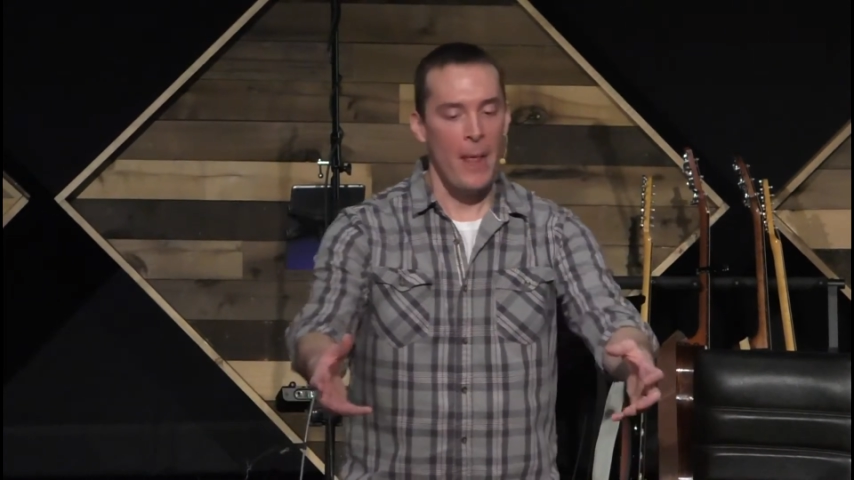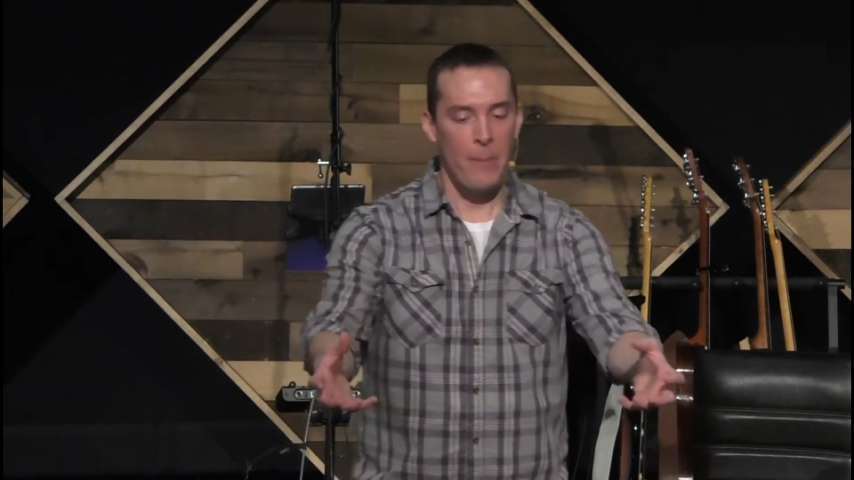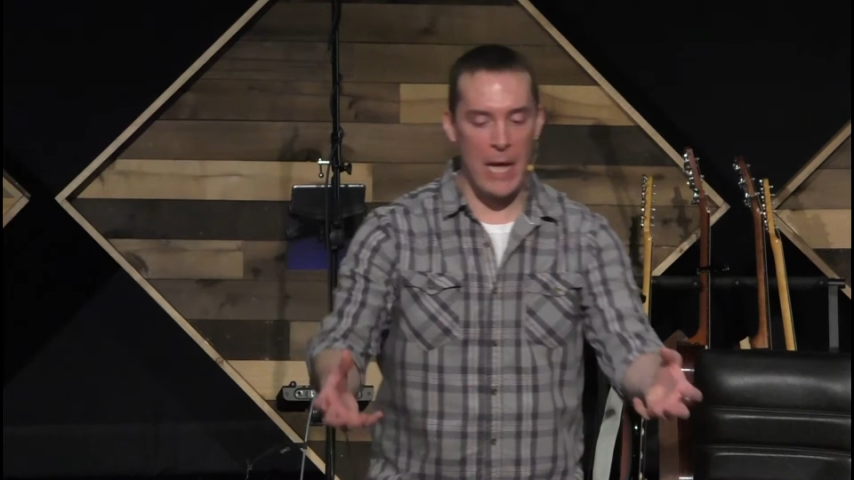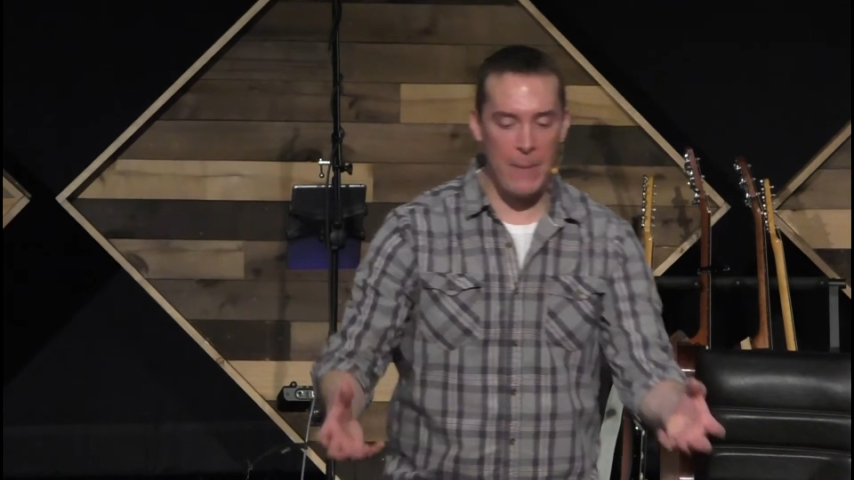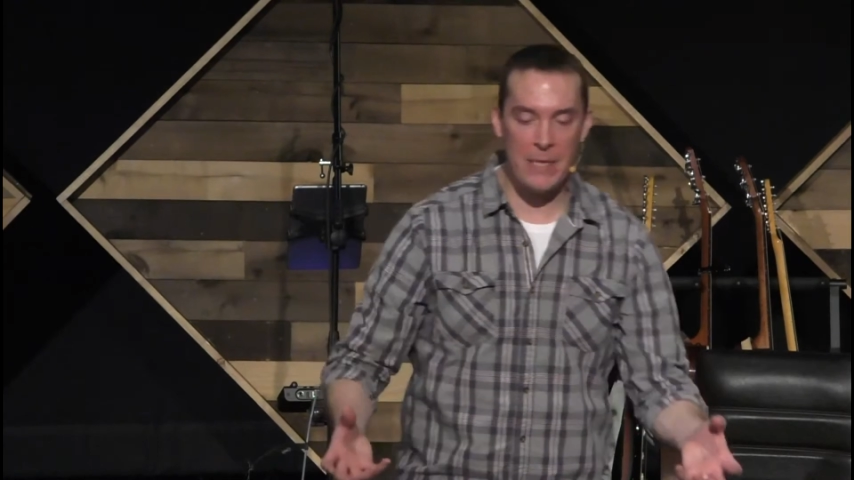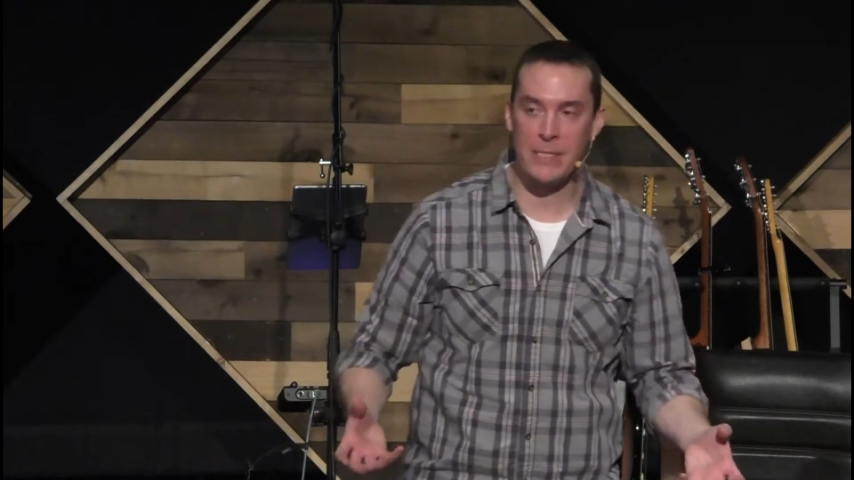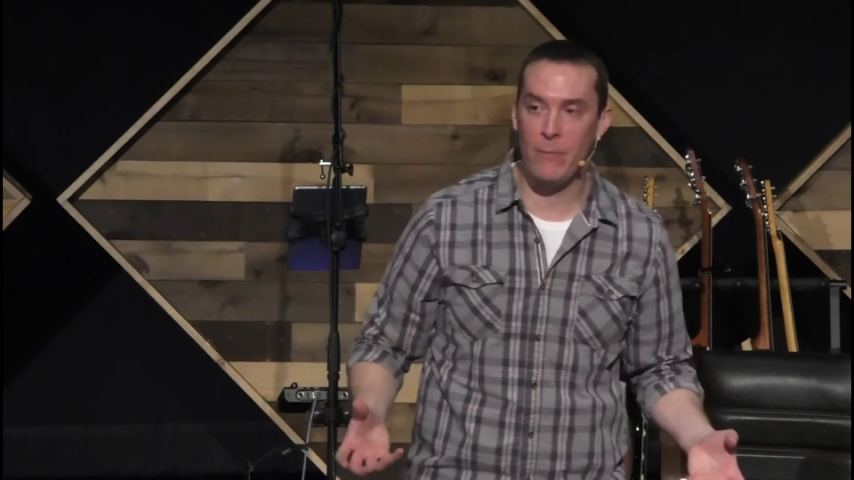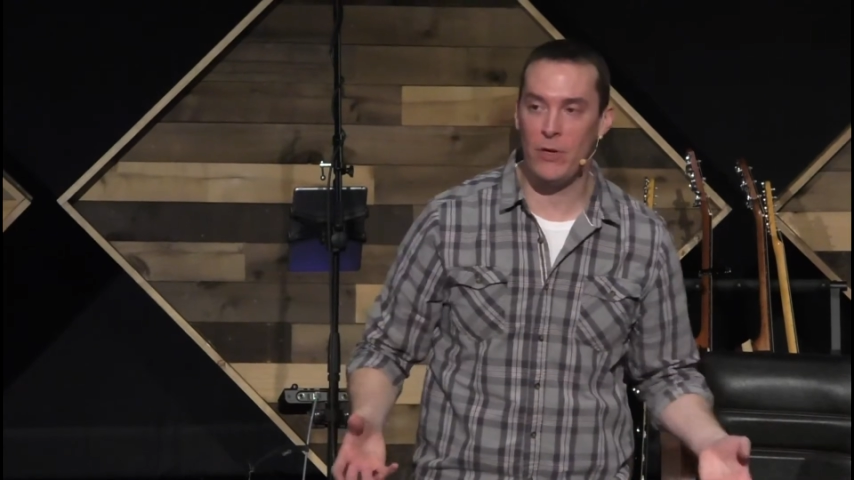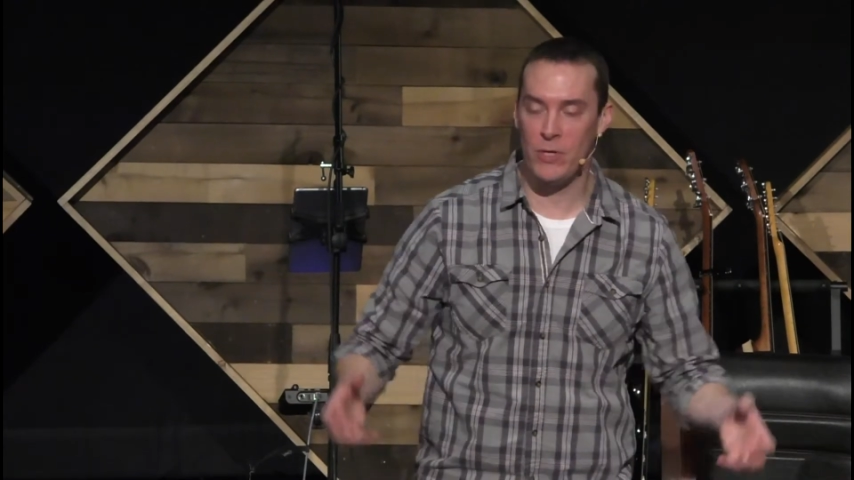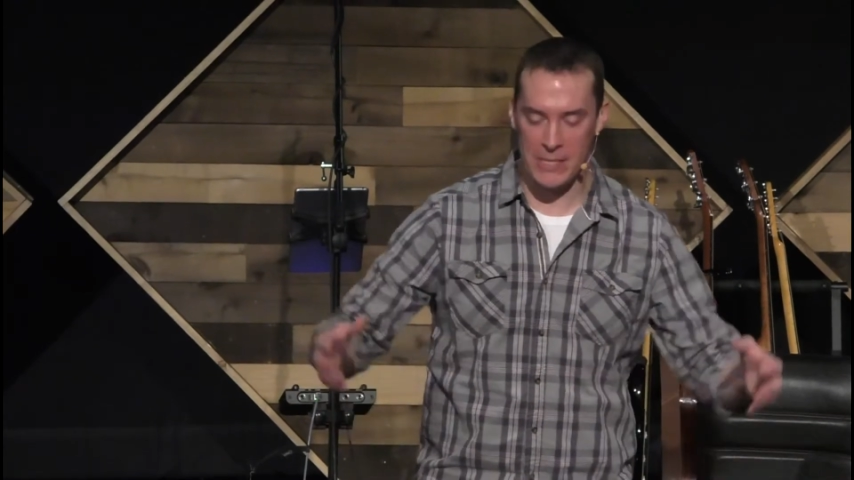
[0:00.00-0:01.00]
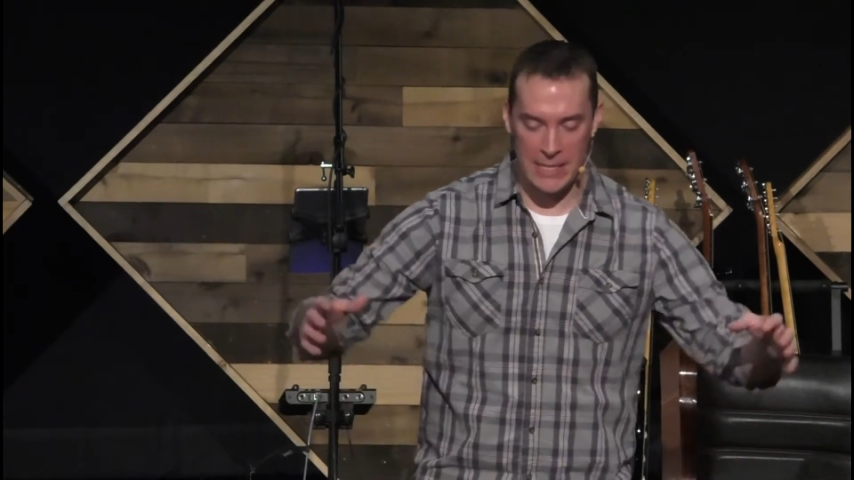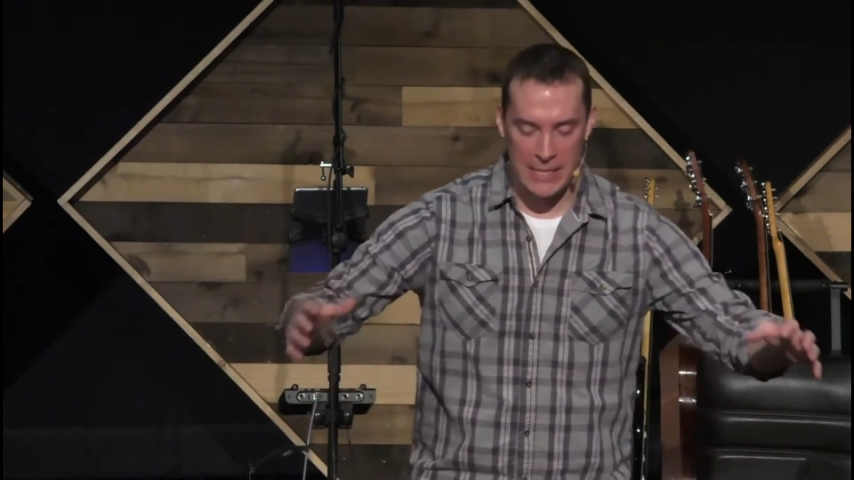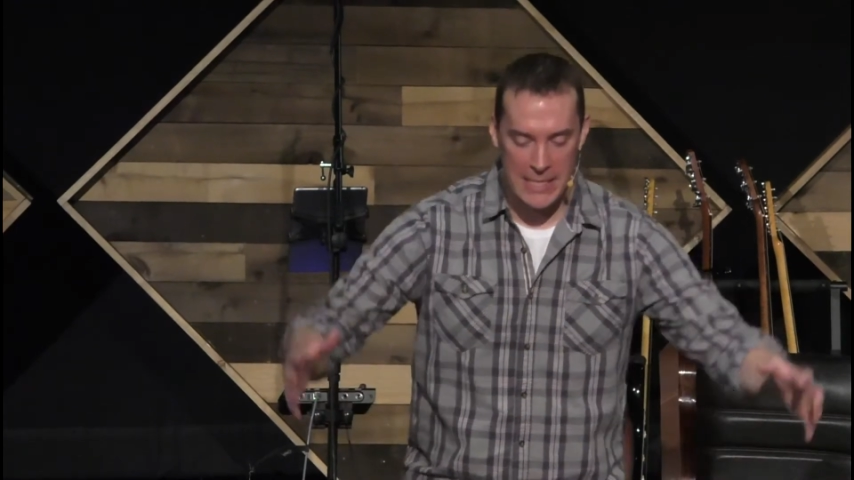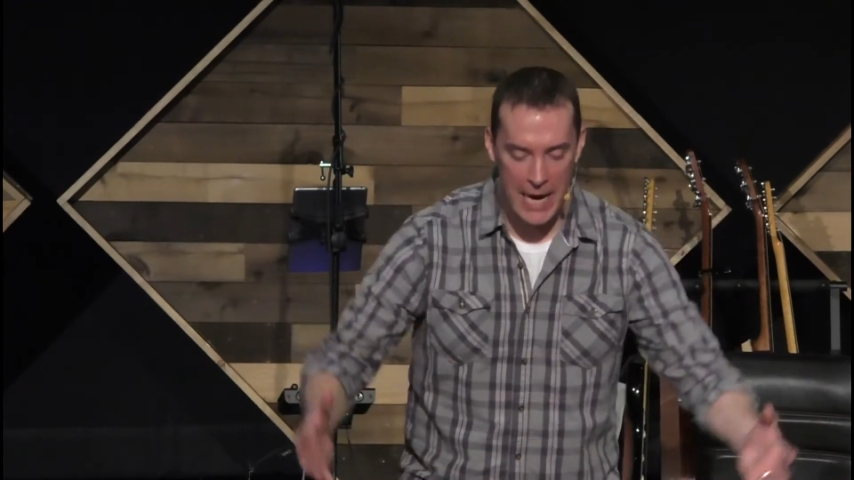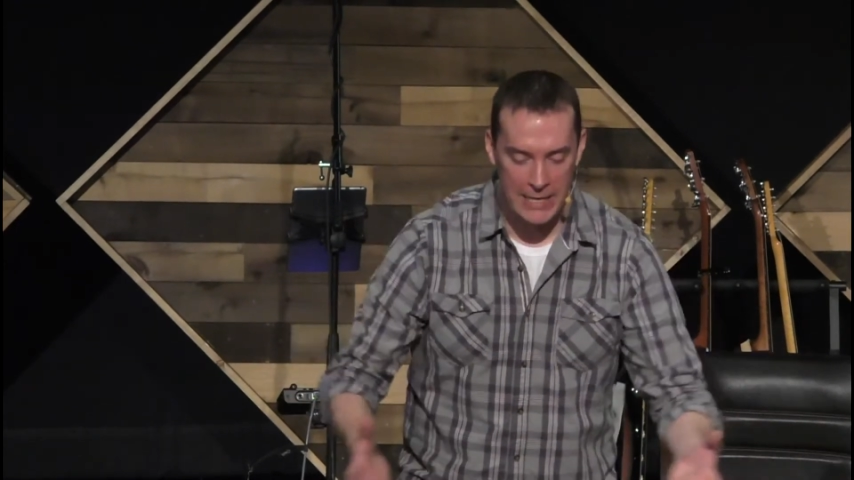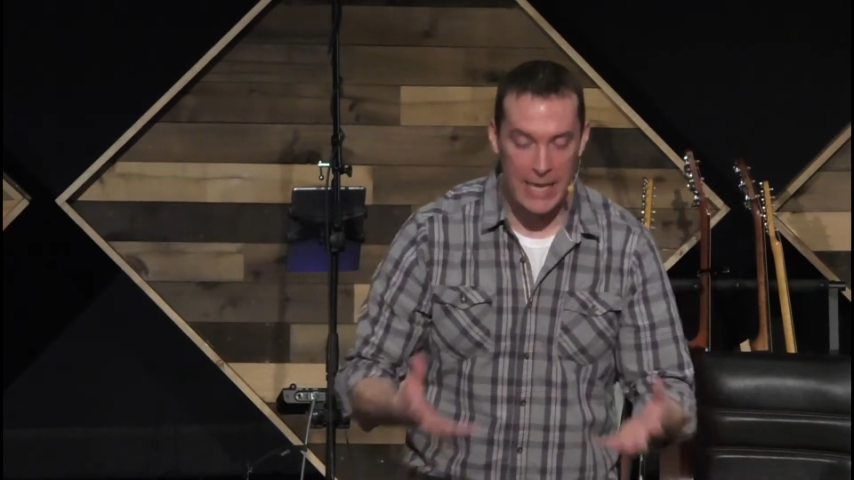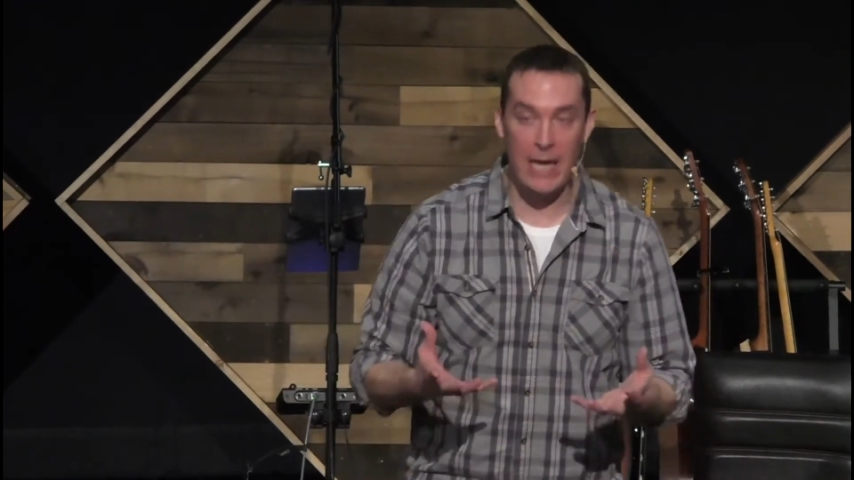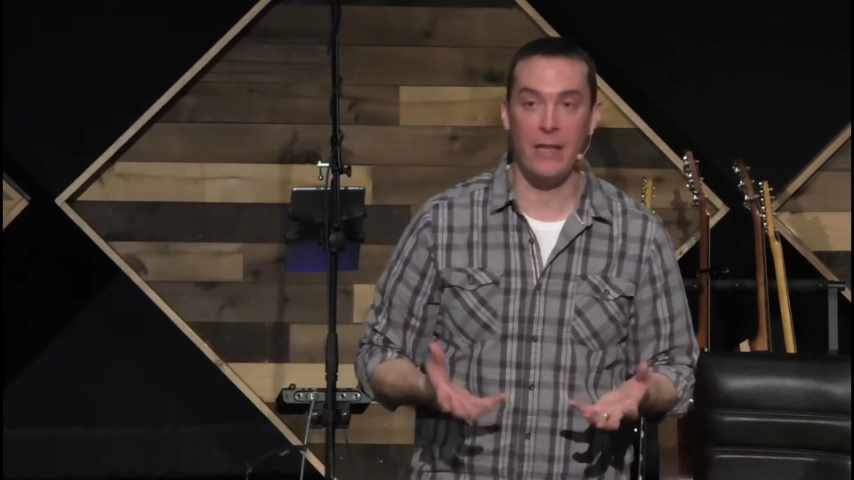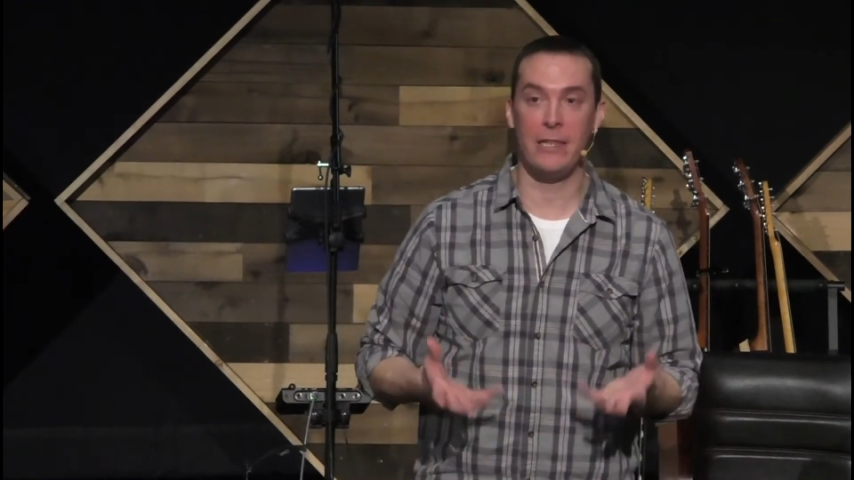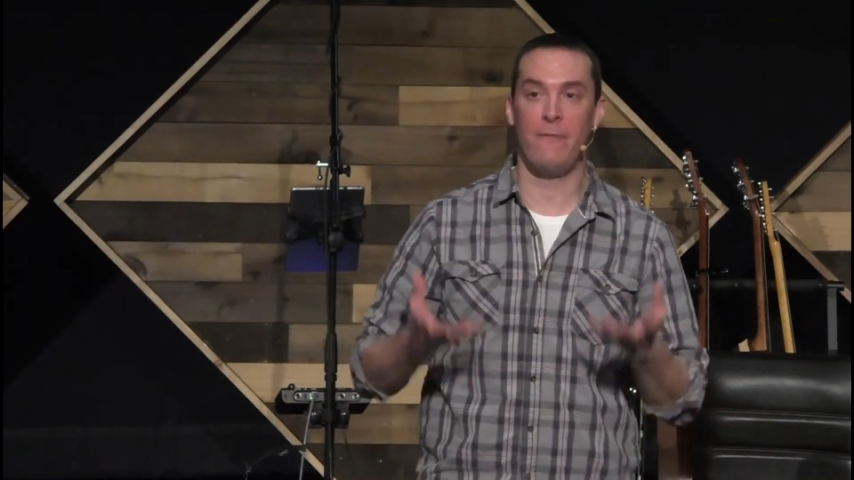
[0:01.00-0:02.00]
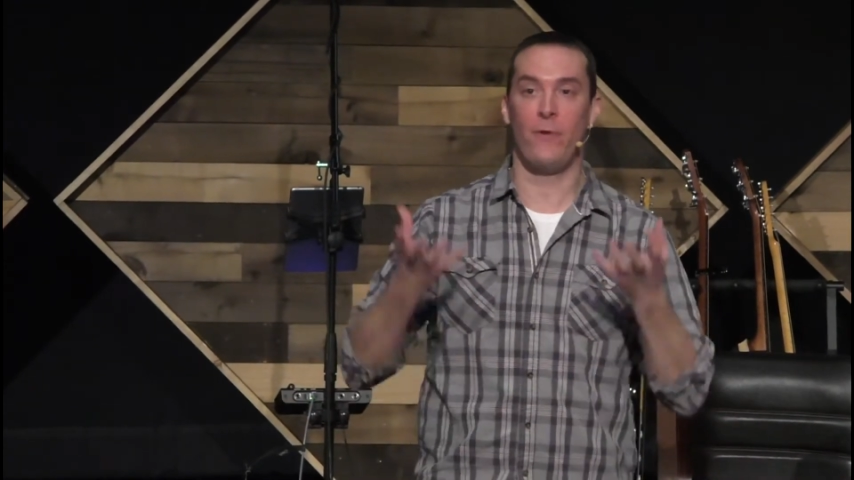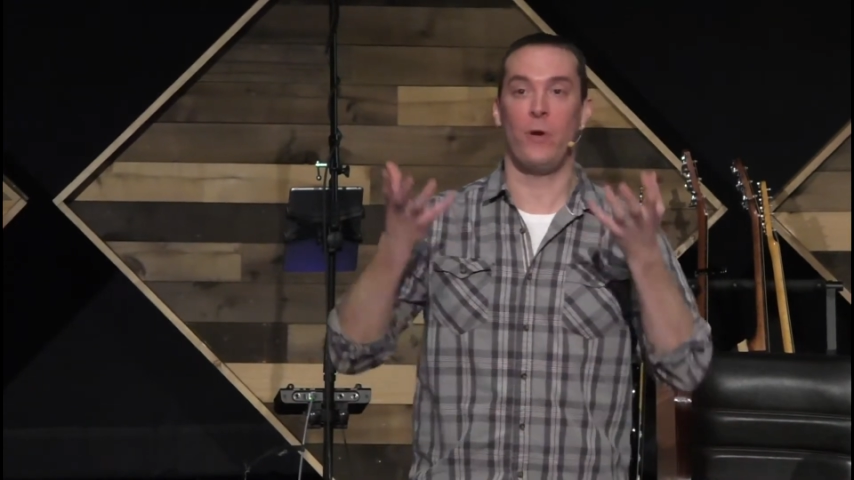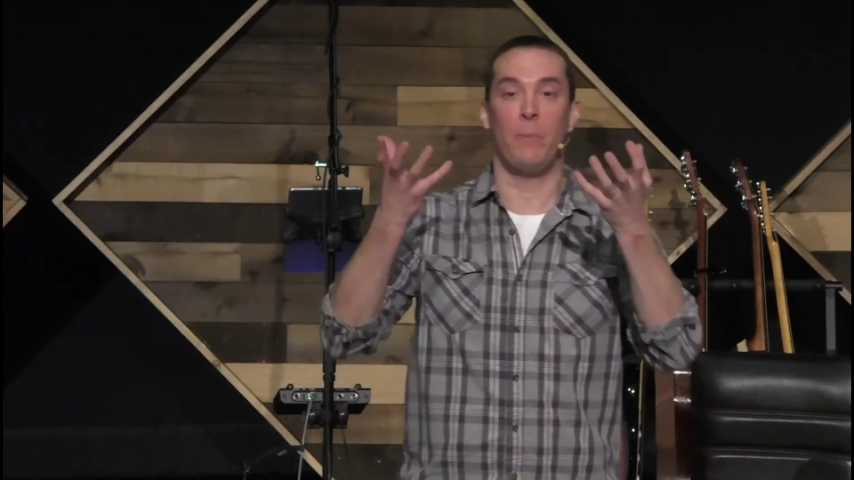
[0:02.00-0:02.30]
Maybe some of you just need to take that healthy food